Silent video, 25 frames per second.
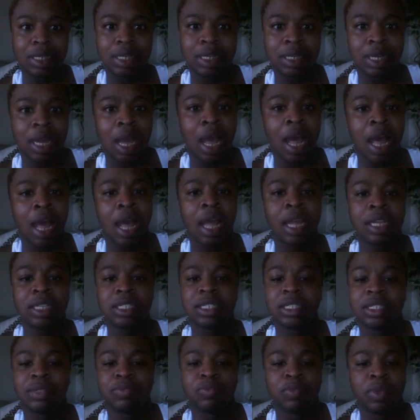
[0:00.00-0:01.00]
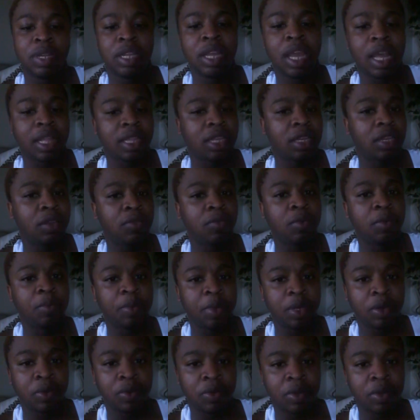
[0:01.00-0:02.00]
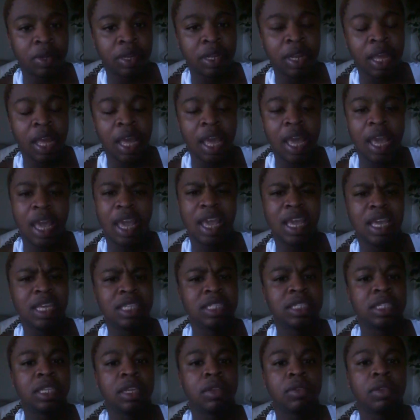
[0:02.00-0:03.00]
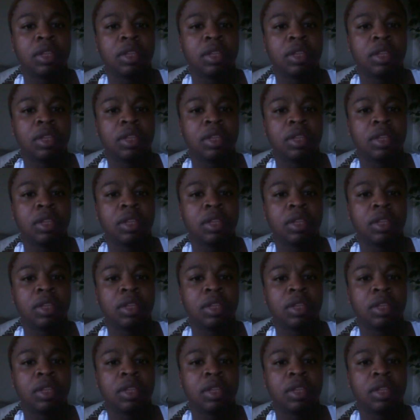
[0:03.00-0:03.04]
God just really had to deal with me on, and He's still